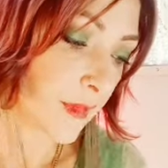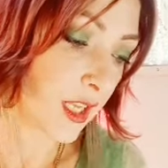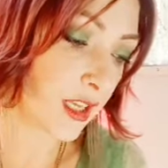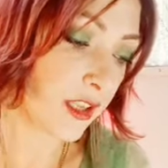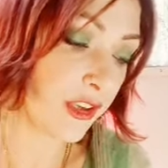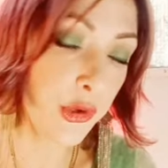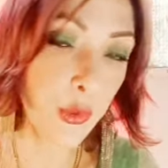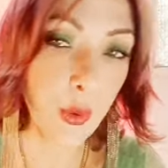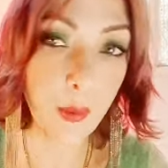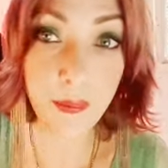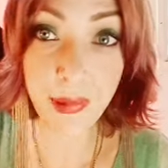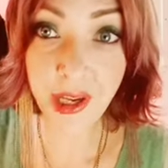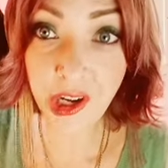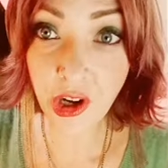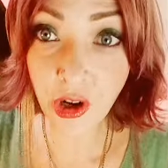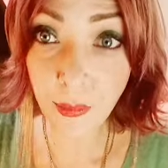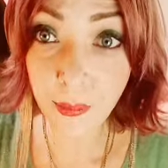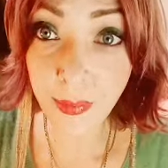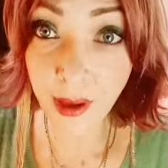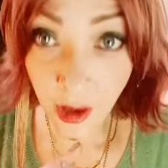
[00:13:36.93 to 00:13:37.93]
into a
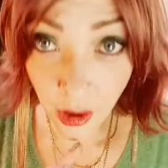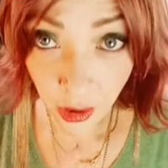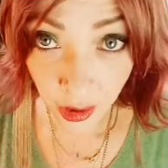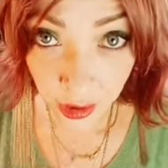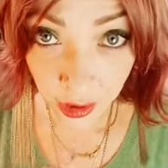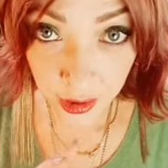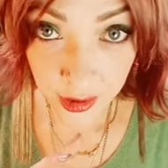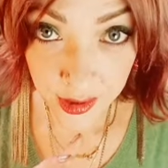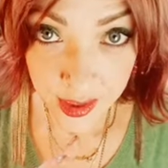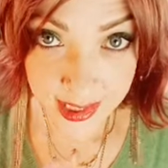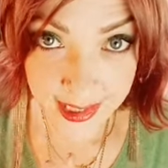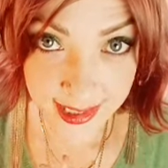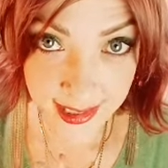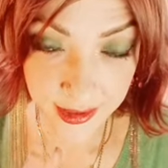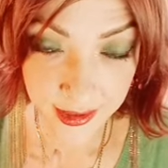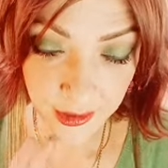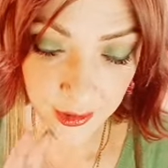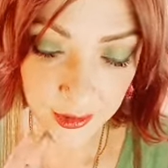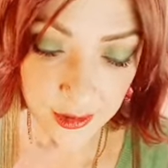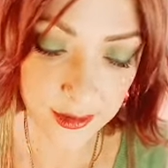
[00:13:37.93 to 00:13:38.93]
bigger, better
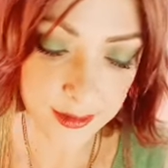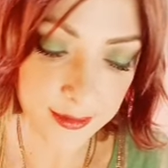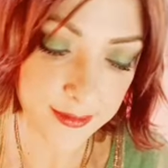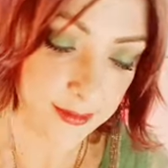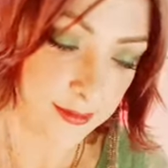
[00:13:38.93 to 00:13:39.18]
cycle.